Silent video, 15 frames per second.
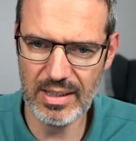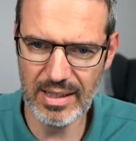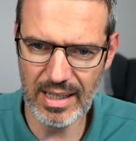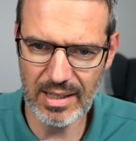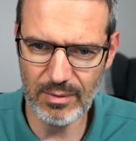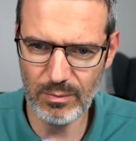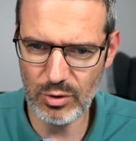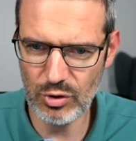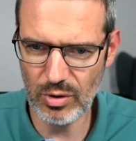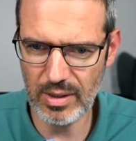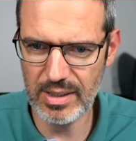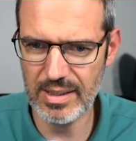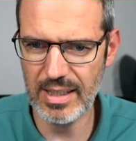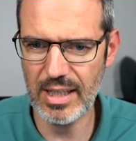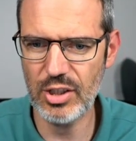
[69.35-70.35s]
and then a
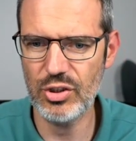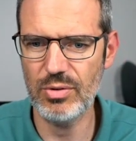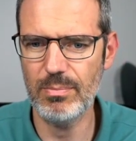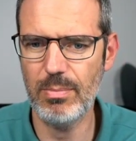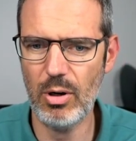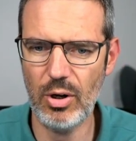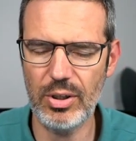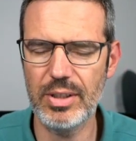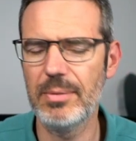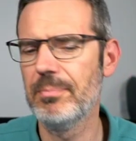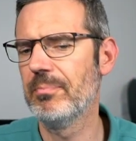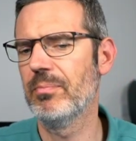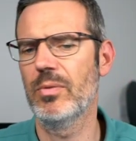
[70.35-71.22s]
visualization part